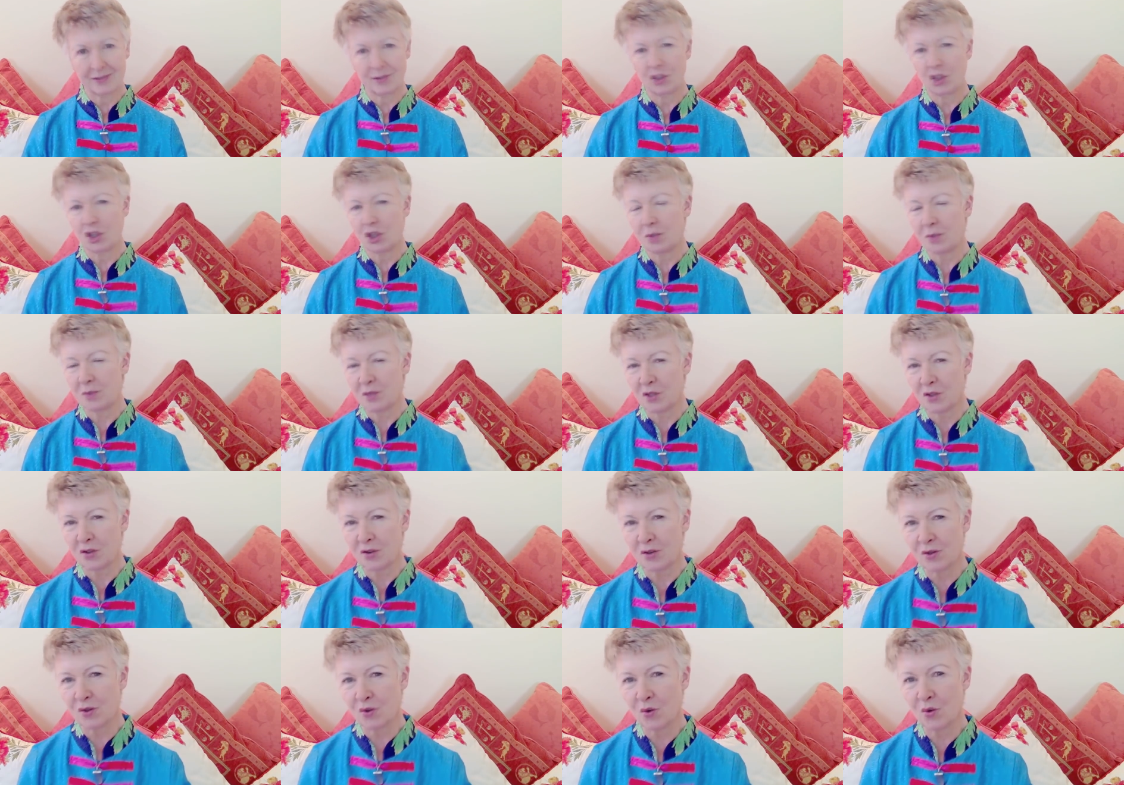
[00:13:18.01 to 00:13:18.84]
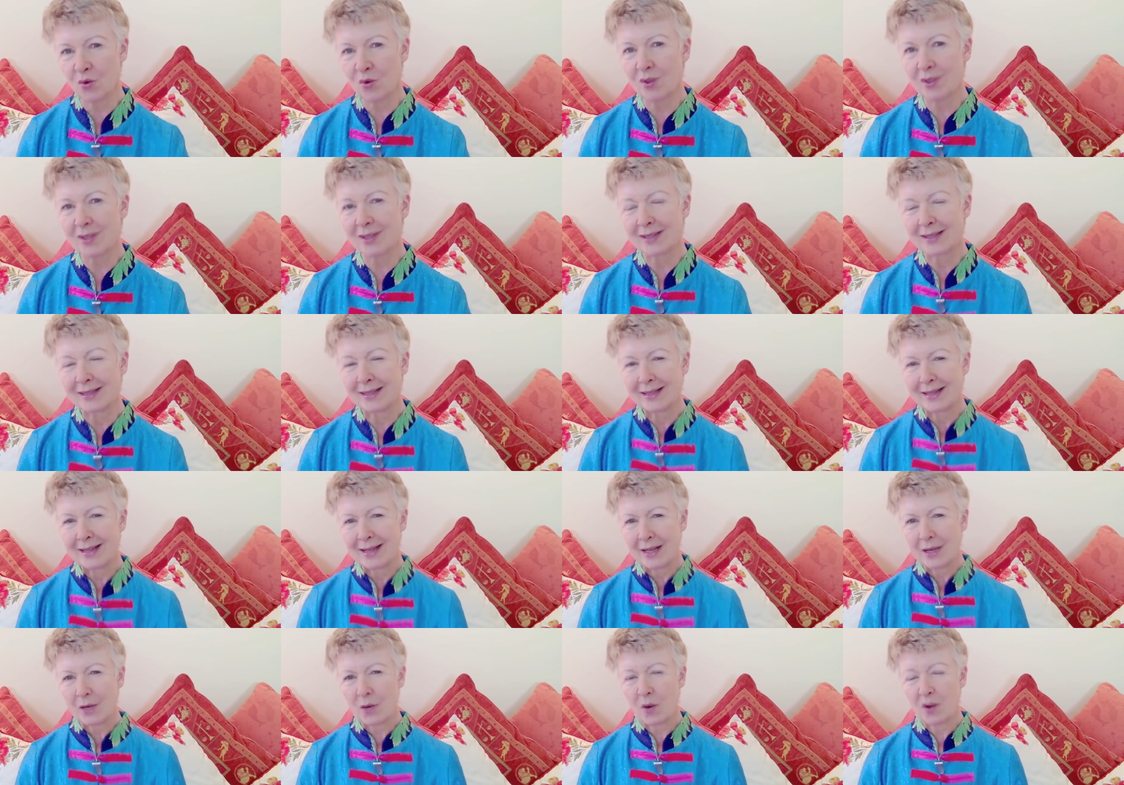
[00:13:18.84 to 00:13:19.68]
And Jupiter is always
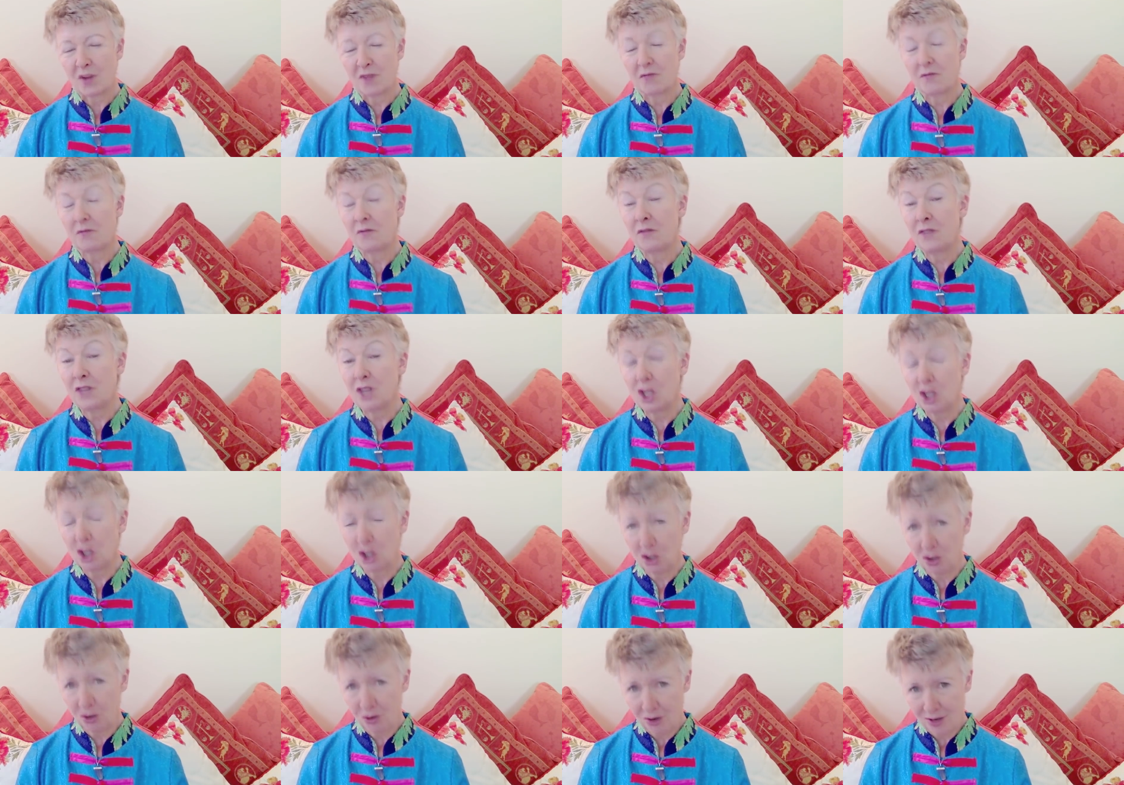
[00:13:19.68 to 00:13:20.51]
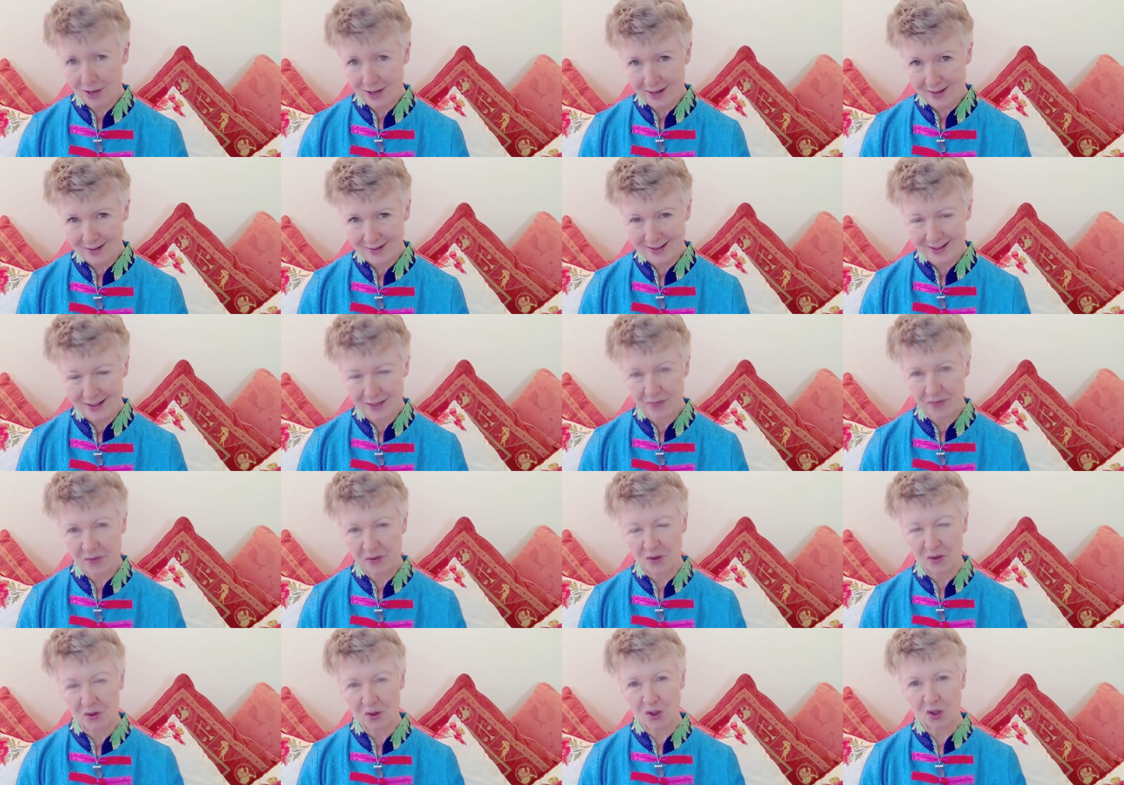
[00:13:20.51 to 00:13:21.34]
quite visionary and
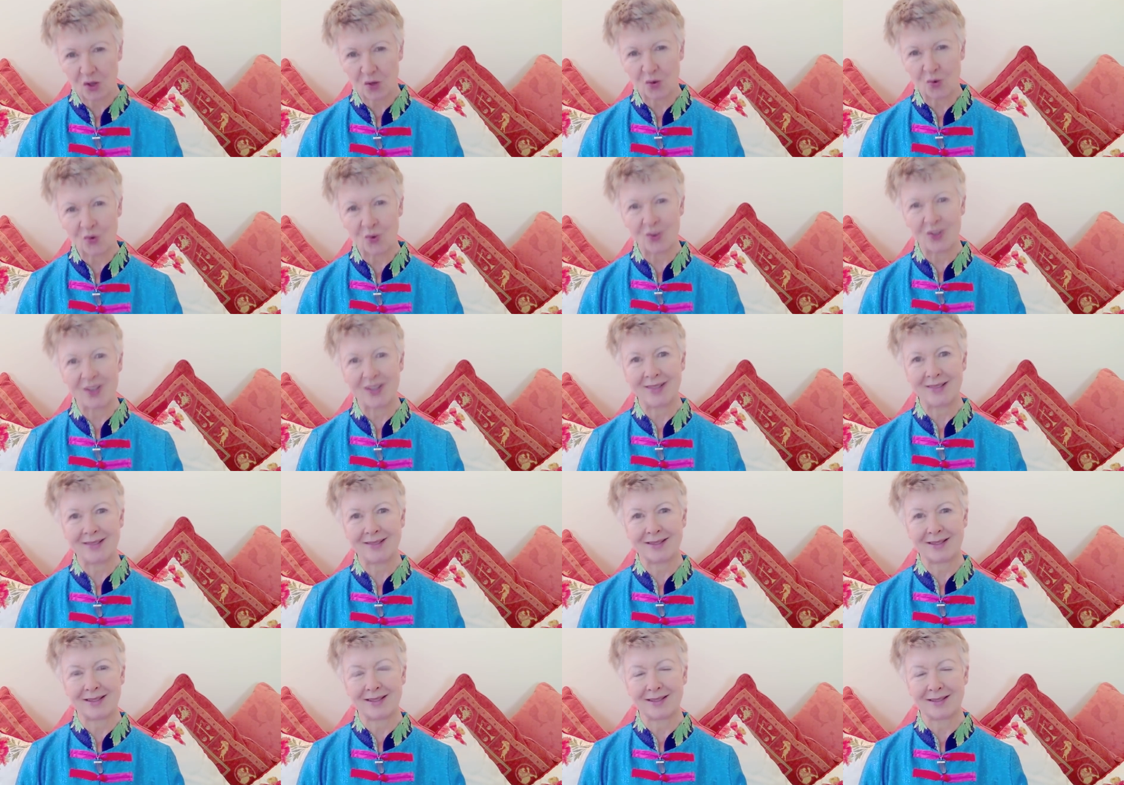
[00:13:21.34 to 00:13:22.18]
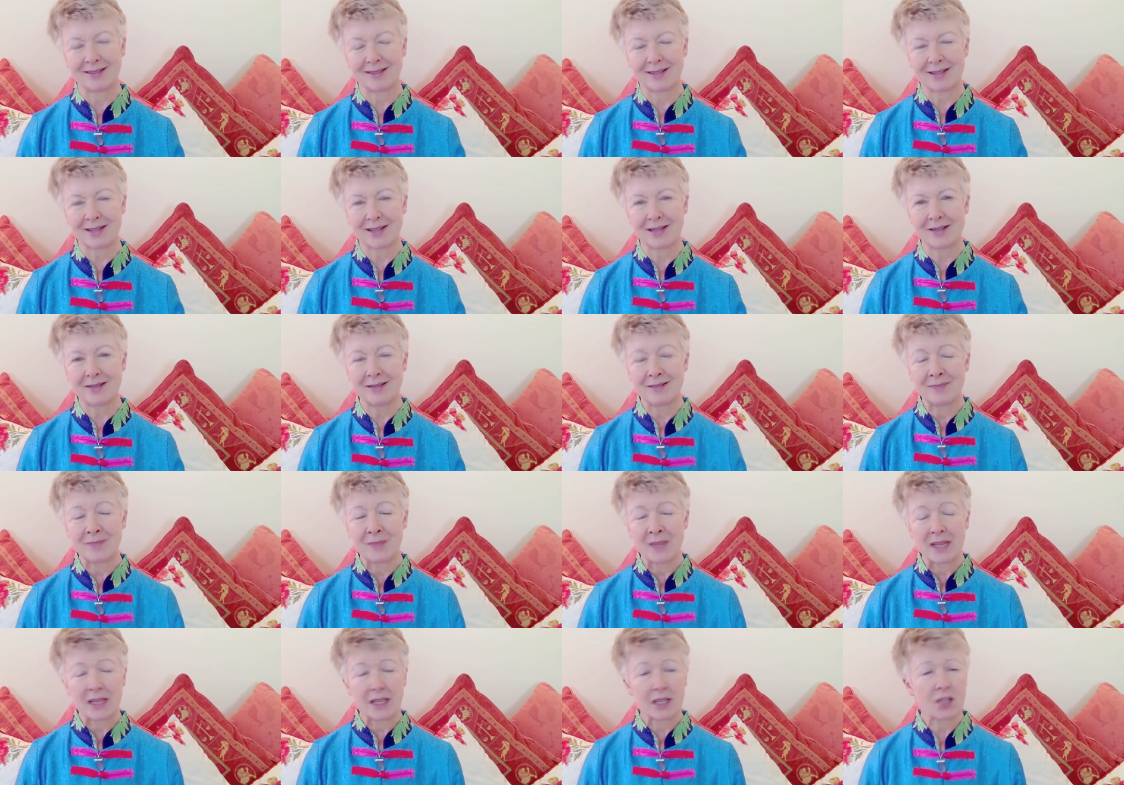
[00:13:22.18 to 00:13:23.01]
future oriented. So
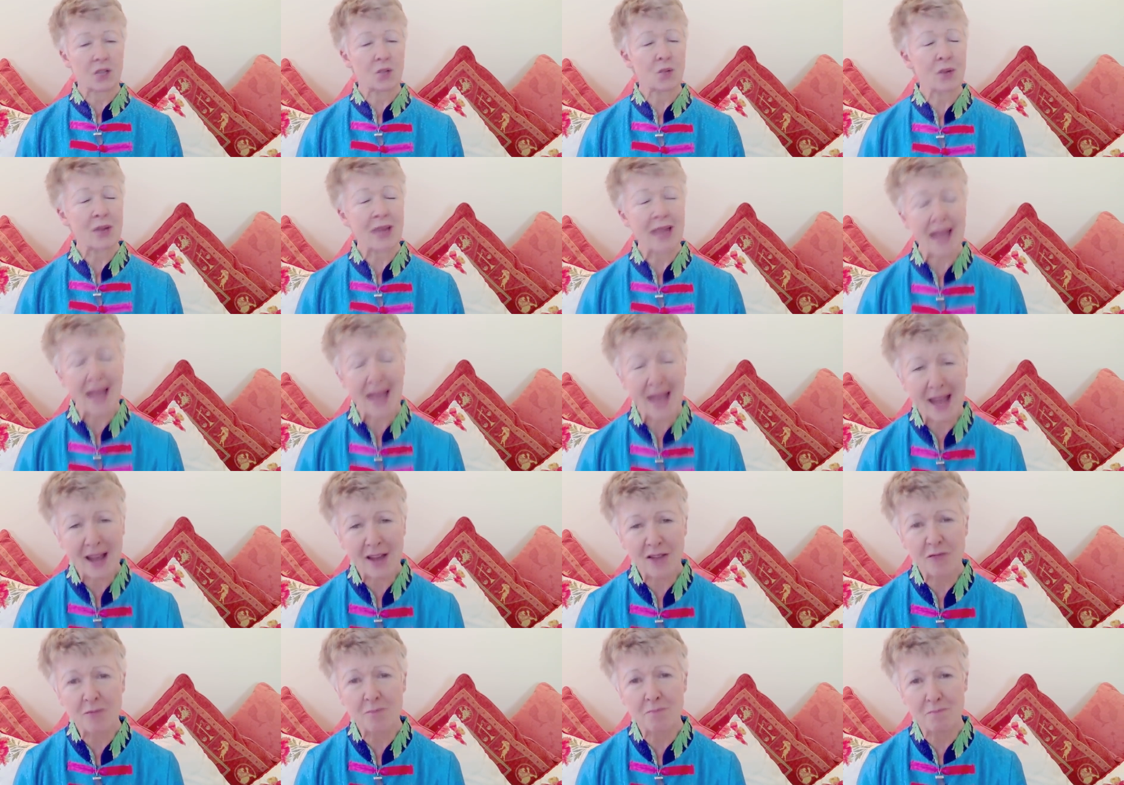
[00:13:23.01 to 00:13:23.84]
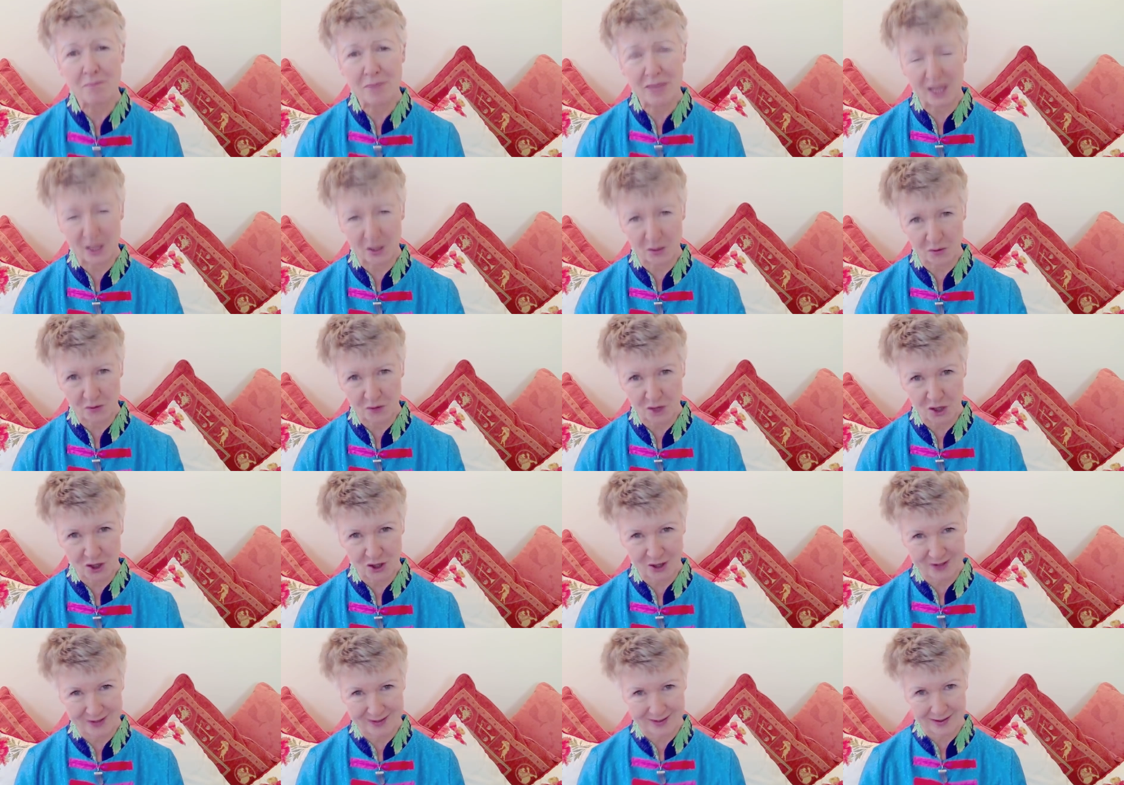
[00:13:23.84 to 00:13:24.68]
can we have bigger
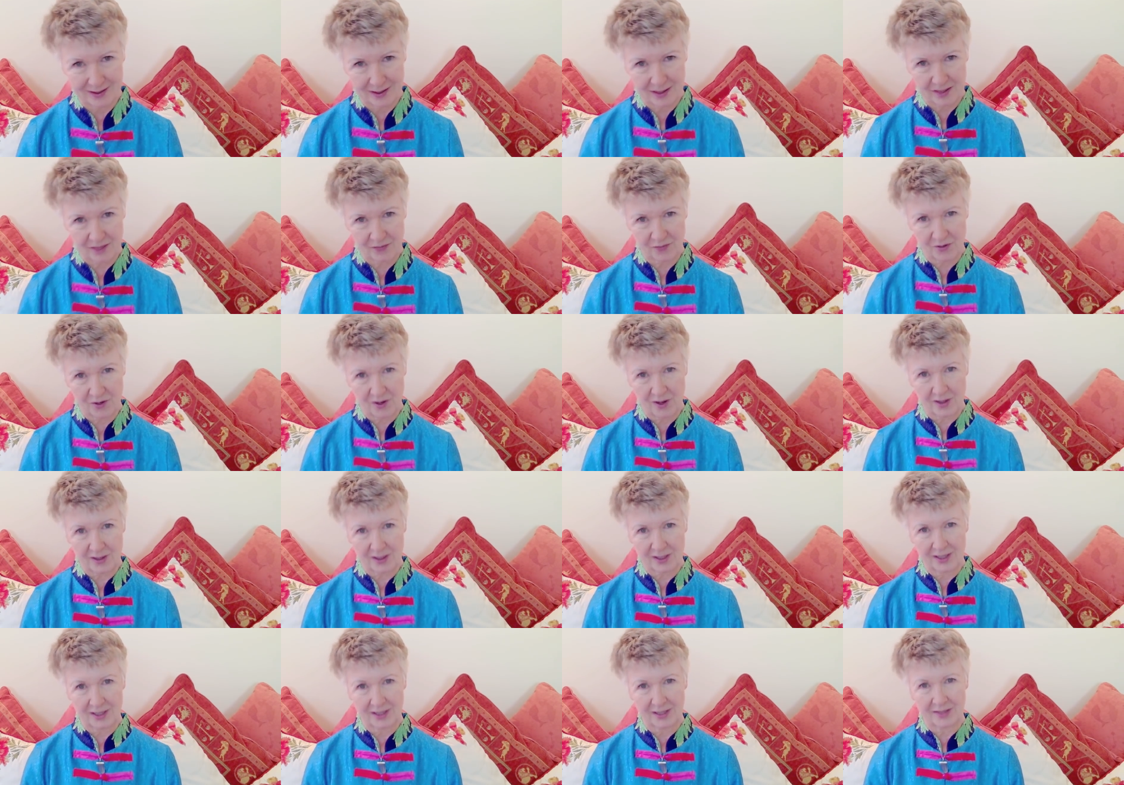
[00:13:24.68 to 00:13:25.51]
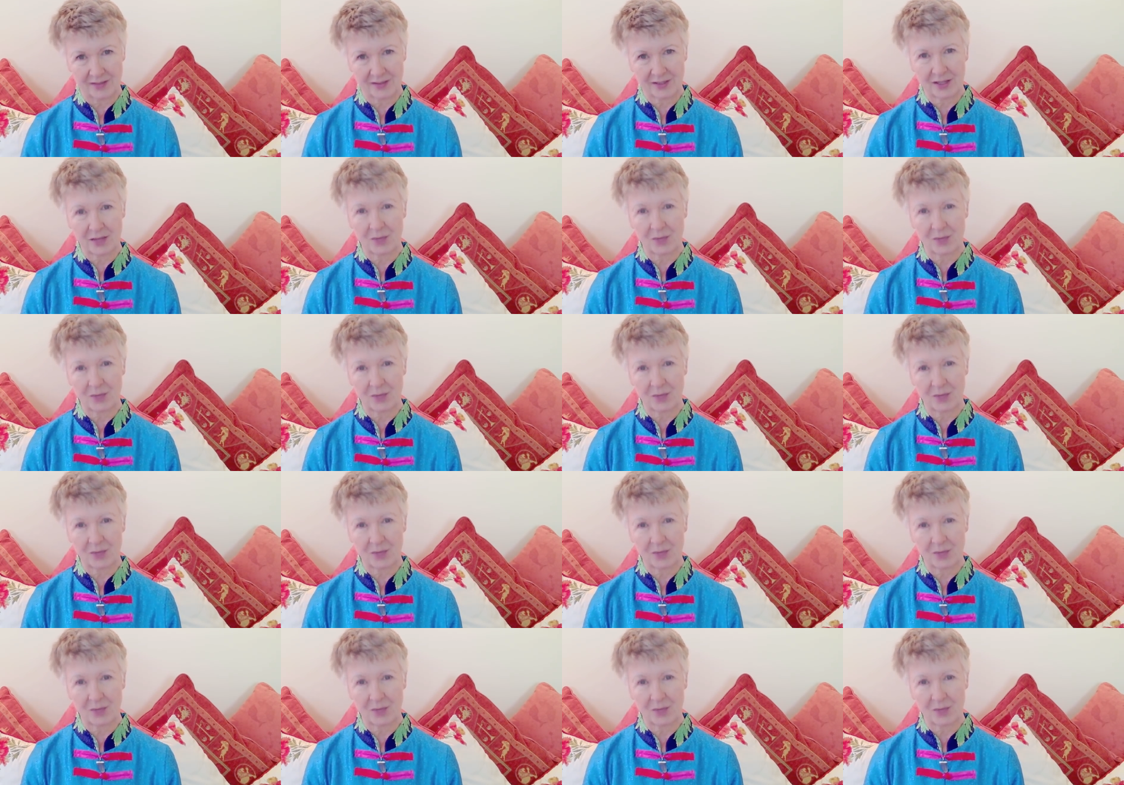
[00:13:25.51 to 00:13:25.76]
visions for ourselves?